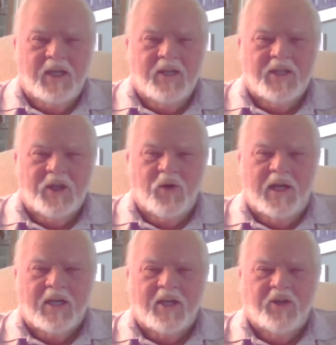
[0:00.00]
So
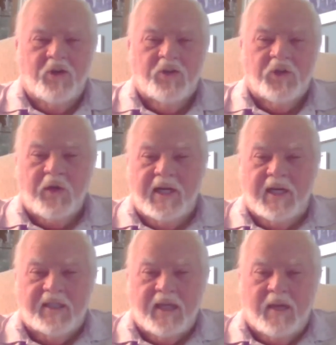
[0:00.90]
it could do
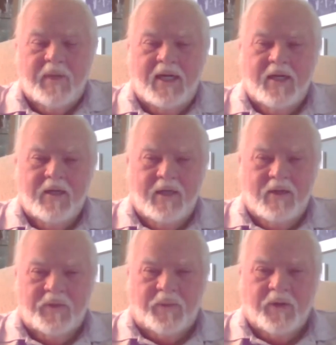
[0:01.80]
tricks. I mean, it
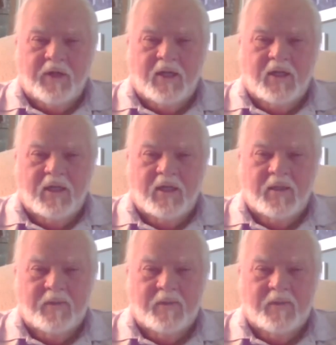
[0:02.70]
was pretty good.